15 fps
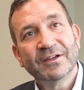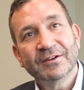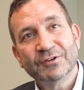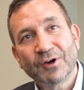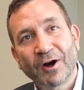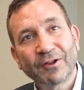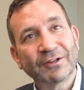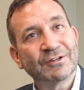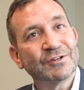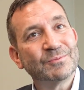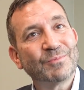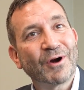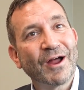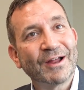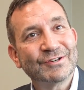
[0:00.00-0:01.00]
Darlington
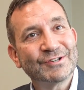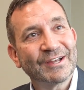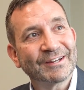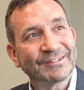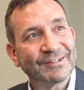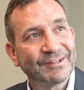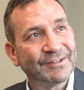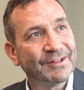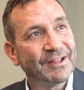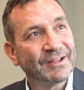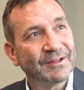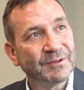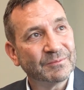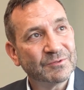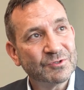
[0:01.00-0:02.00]
project and
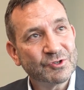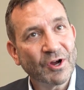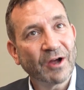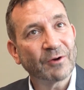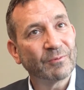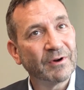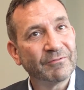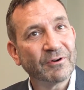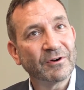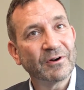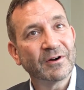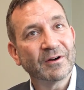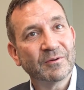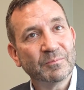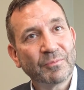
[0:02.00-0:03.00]
the Chalk
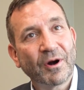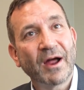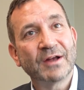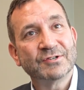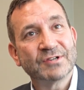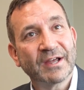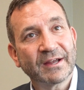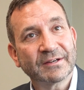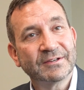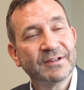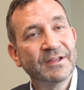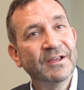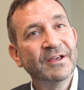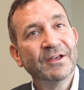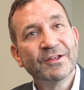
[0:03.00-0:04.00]
River project.
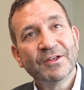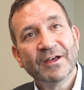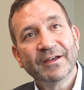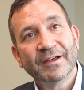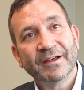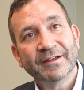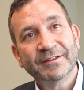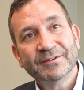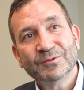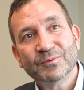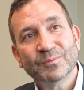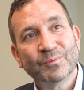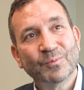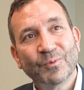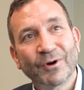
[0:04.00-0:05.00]

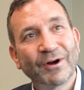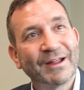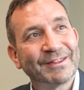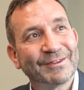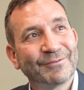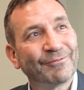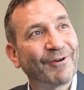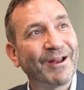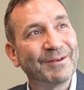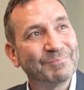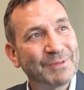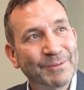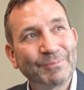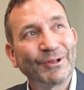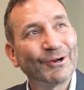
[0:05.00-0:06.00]
We're at the front.
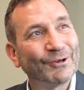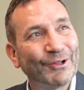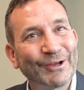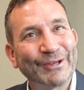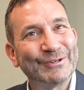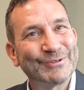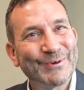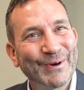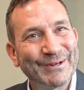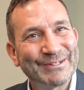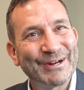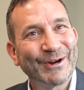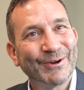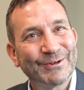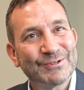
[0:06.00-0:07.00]
People are looking to
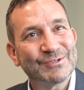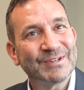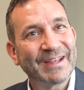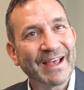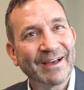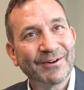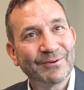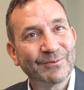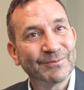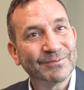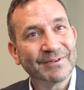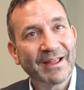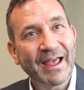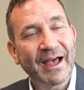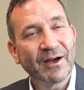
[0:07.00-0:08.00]
Ontario to see how
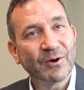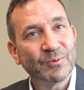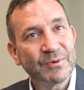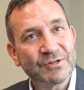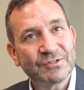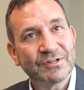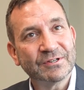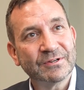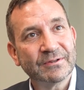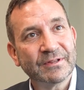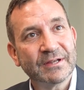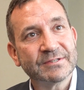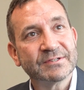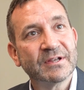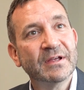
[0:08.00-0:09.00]
we should do
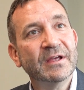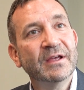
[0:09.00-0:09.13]
this.